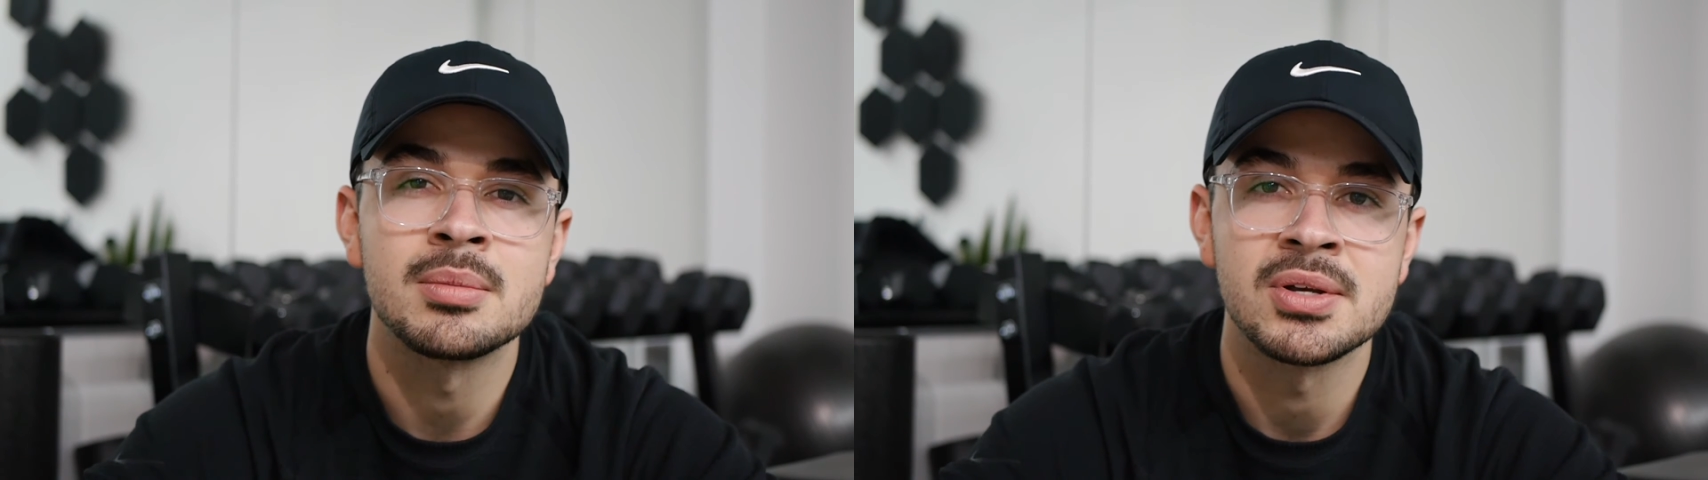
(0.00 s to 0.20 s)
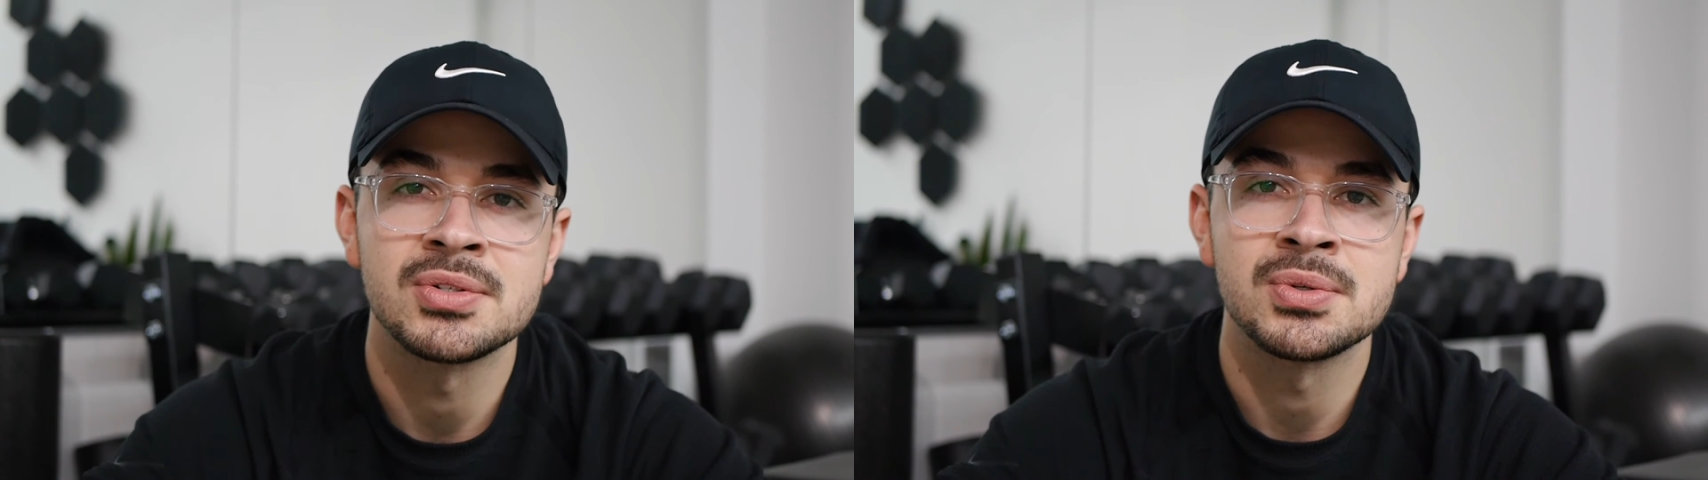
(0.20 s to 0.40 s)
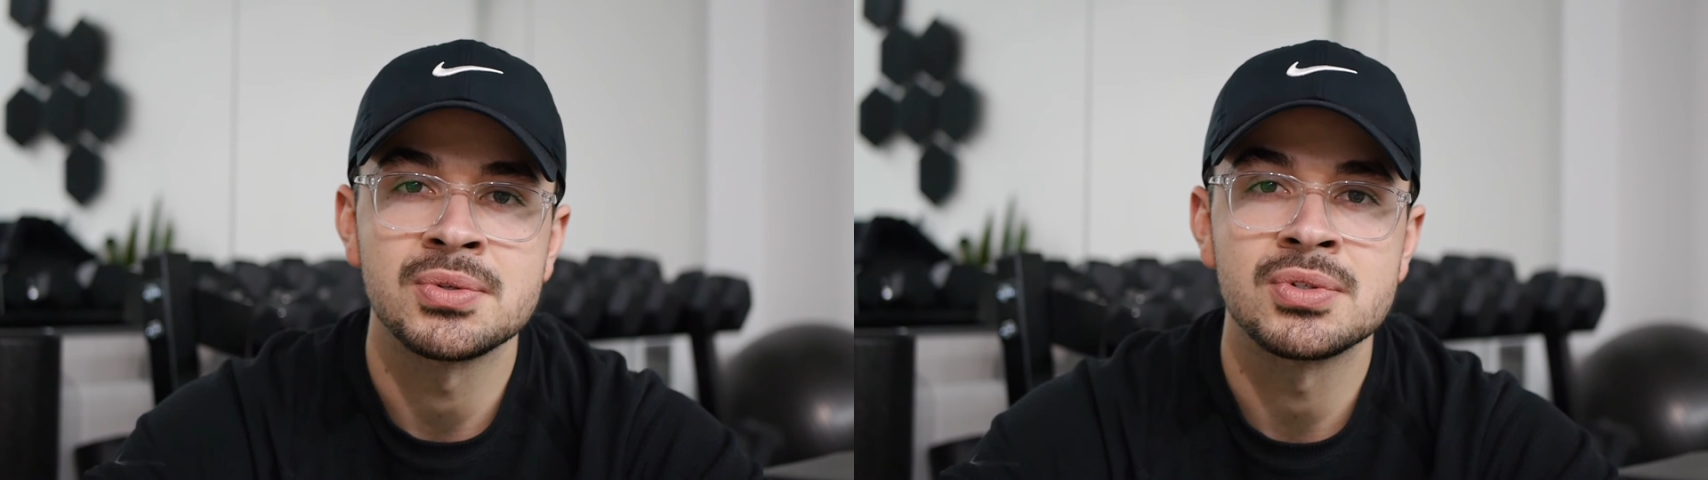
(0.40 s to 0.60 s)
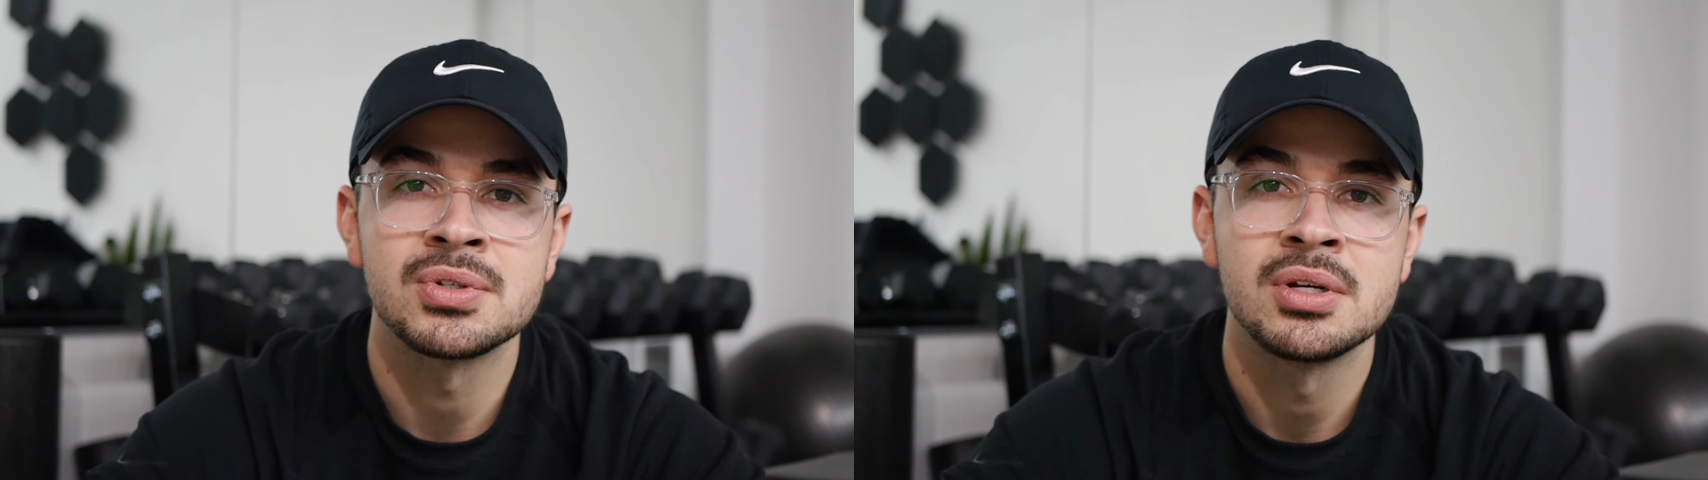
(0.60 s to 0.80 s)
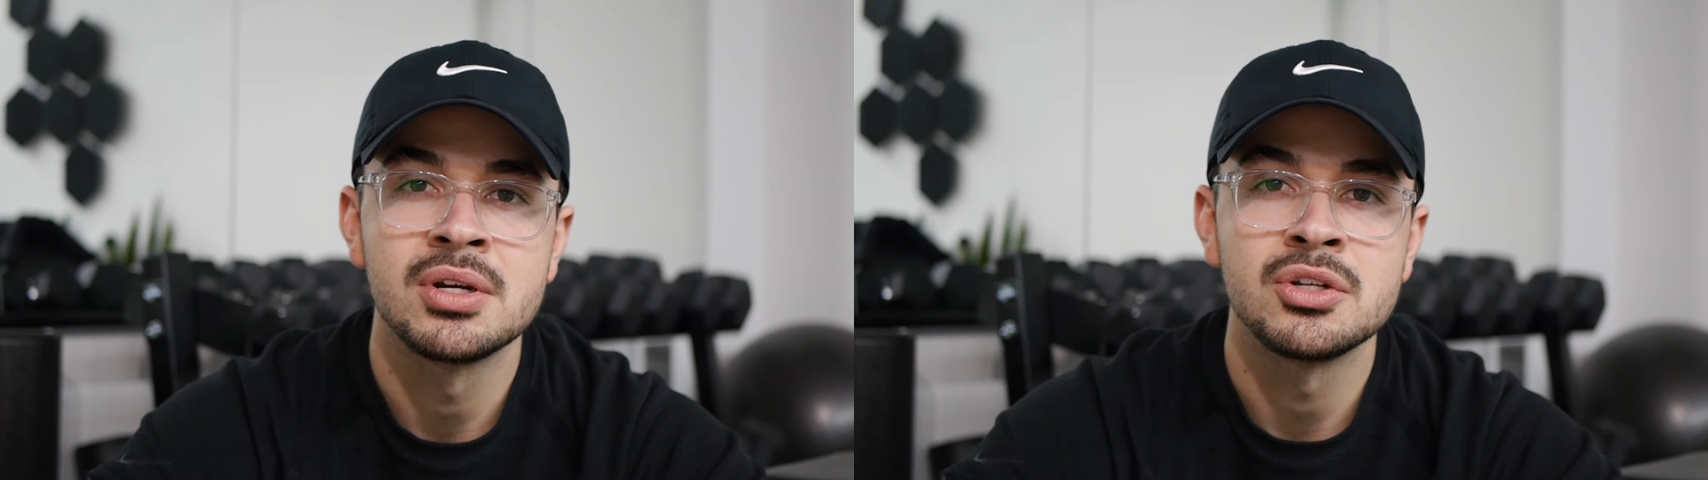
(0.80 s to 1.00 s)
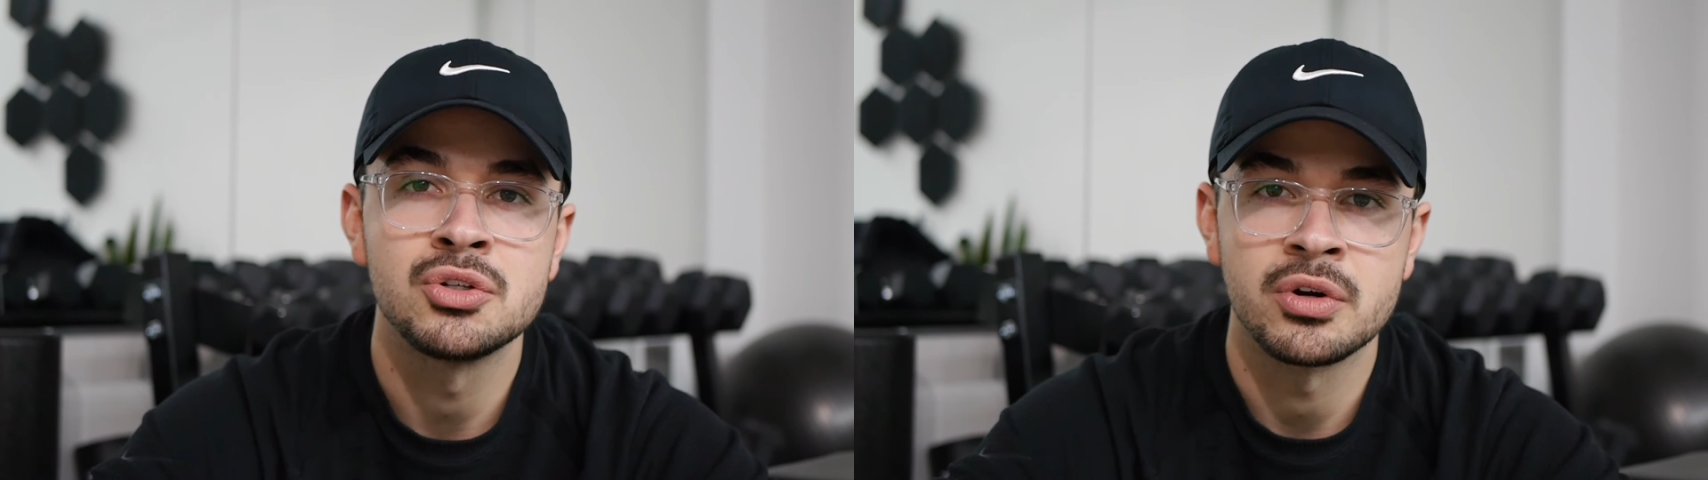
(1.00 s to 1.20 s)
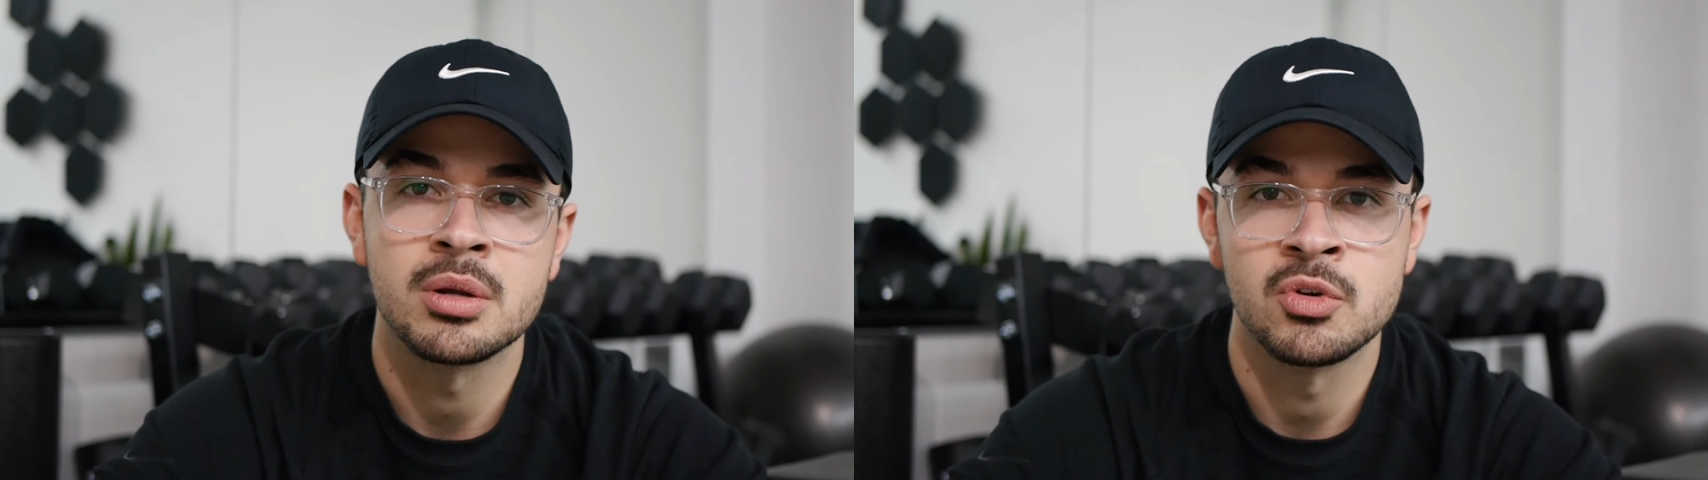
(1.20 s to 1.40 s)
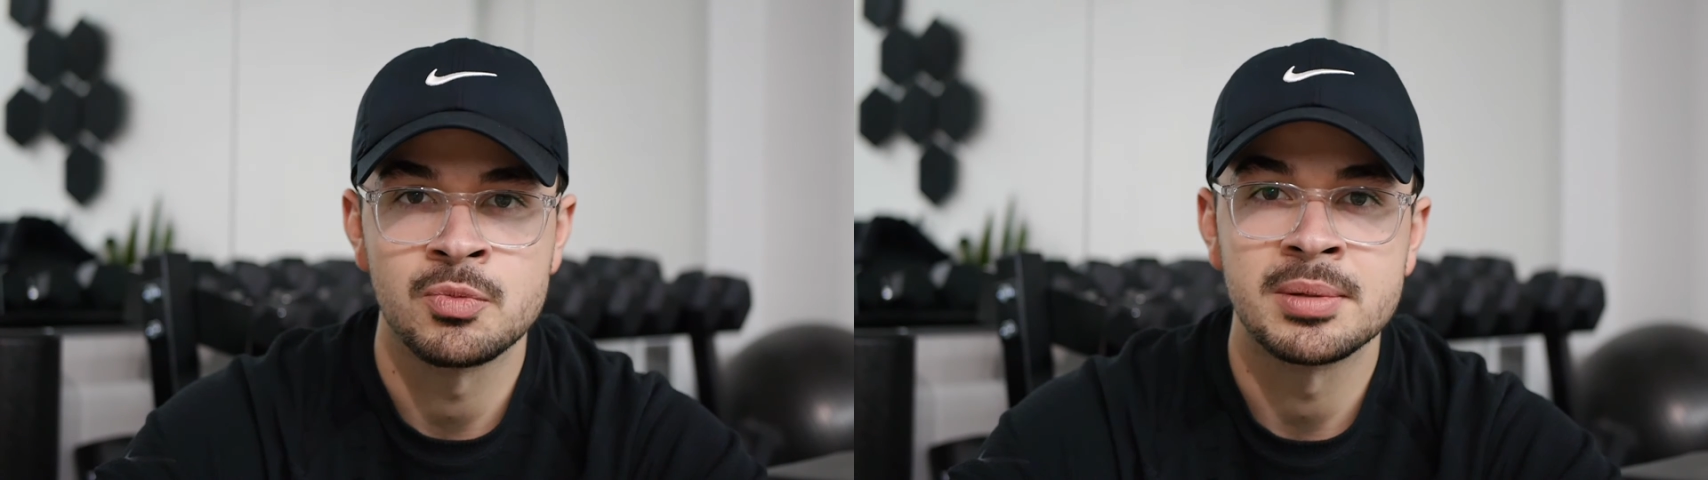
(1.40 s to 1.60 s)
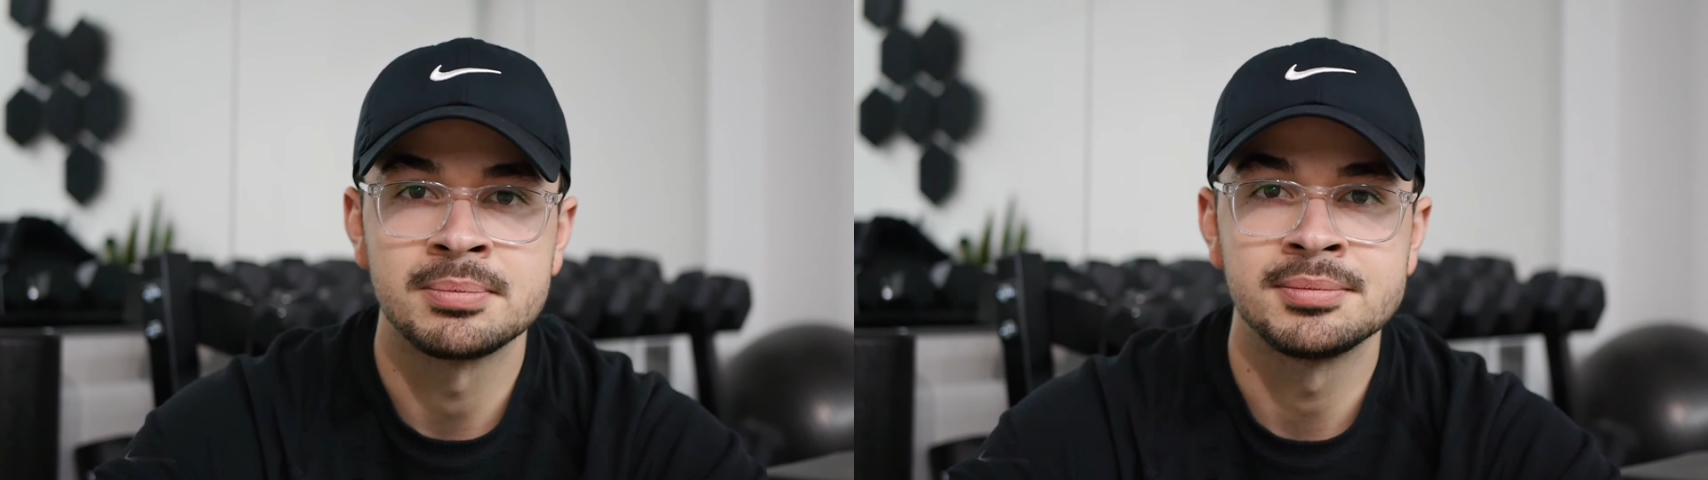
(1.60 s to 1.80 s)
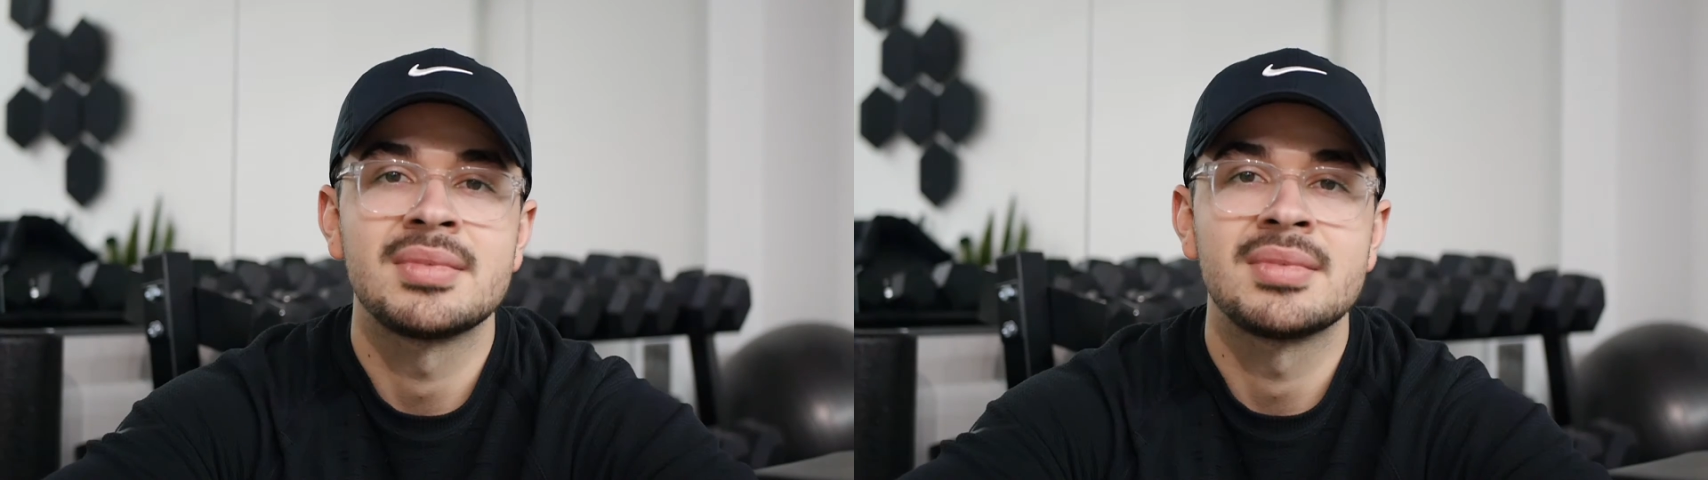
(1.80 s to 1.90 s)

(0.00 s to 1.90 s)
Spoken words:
muscles during movement.